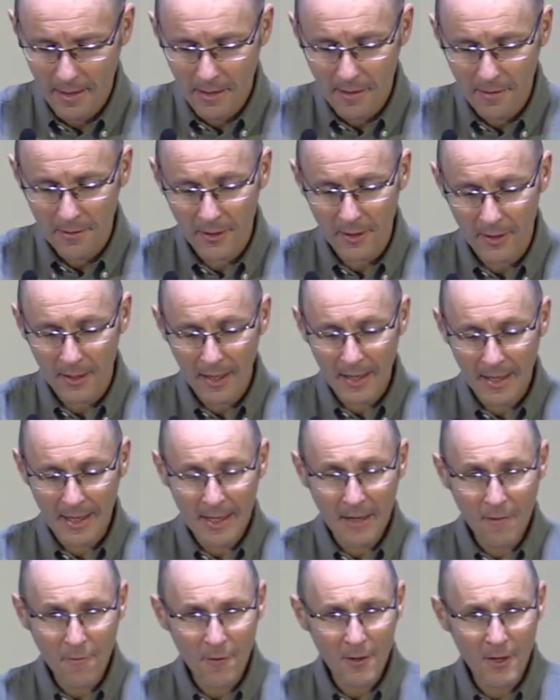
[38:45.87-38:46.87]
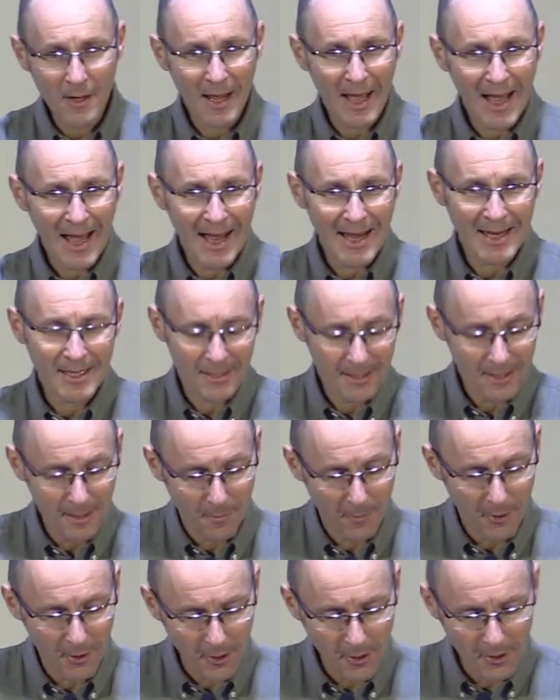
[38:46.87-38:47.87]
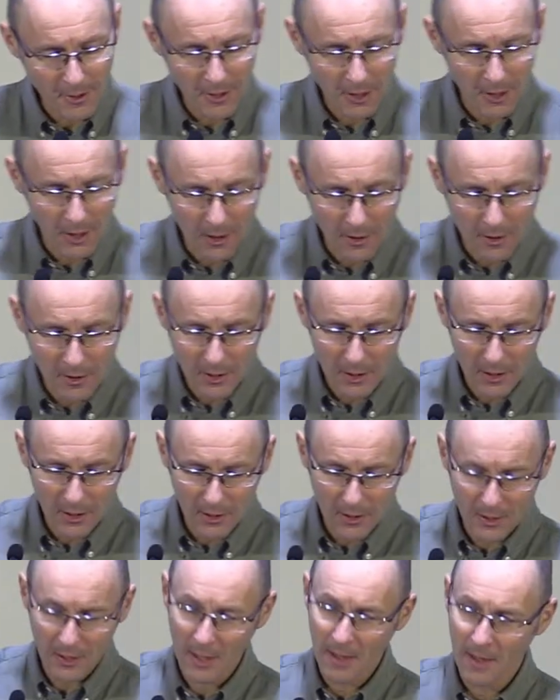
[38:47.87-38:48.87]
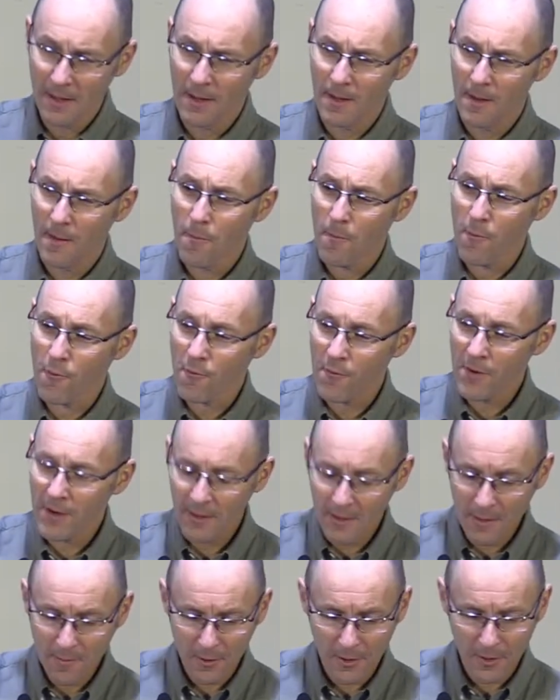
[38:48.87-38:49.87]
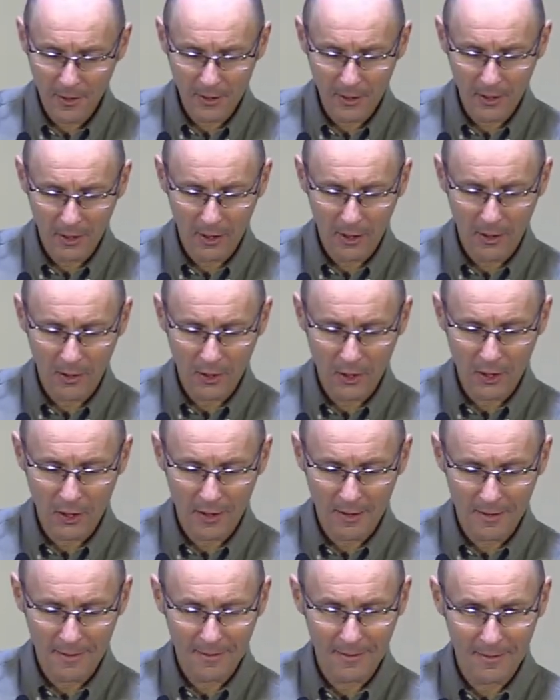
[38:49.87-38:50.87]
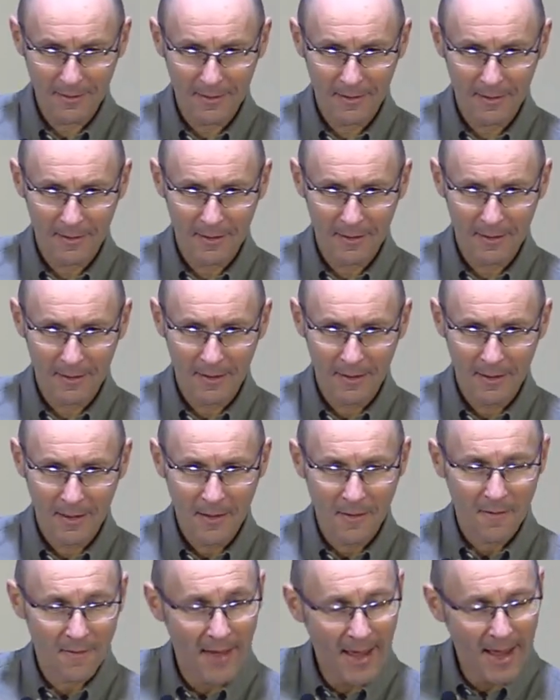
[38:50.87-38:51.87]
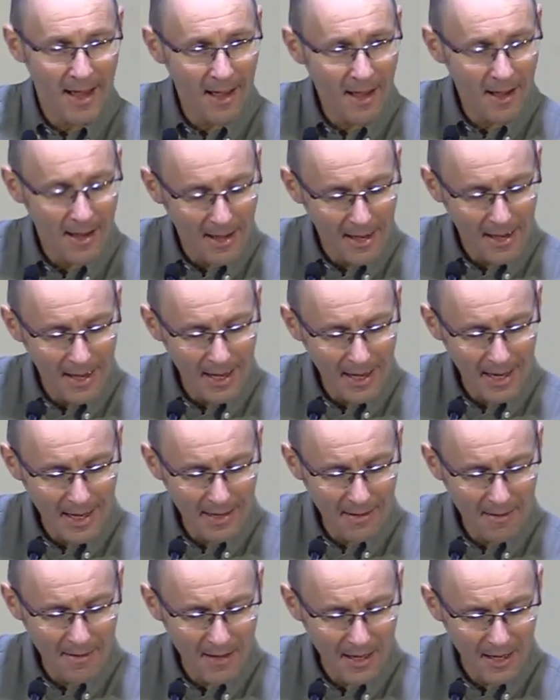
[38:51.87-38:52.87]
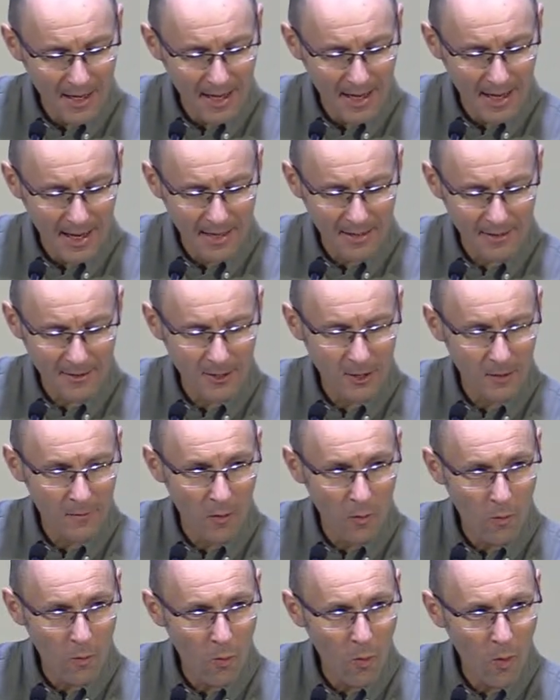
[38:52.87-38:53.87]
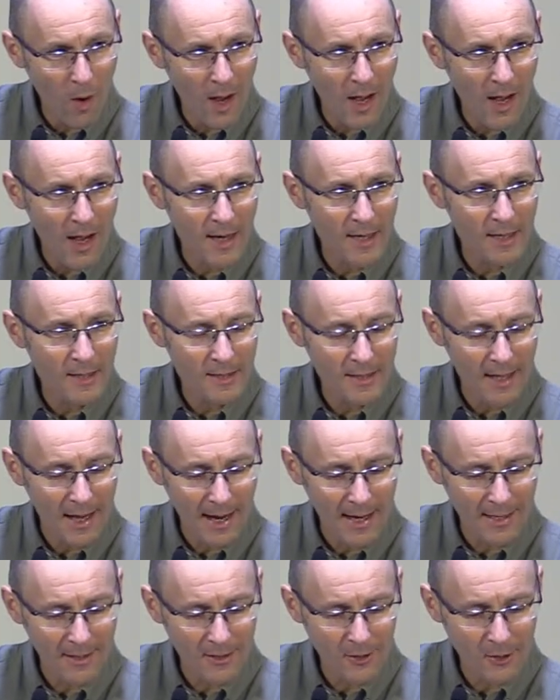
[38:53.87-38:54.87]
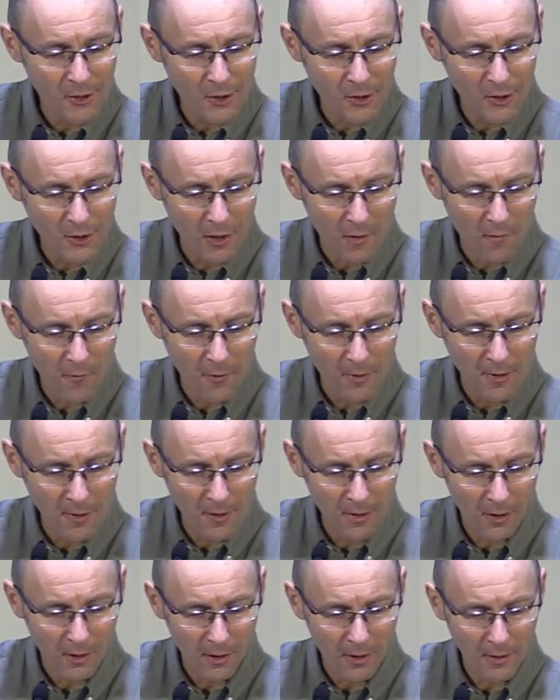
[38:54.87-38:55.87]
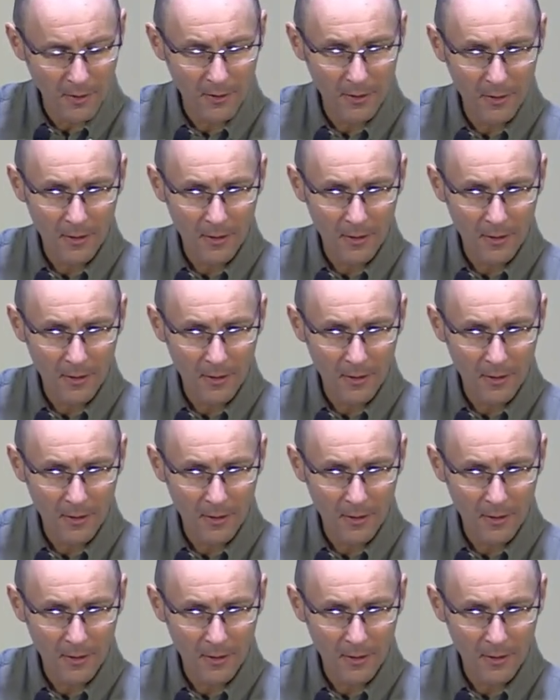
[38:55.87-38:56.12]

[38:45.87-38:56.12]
that even as the persecutors bring the persecution, they are in the hands of a wise and sovereign God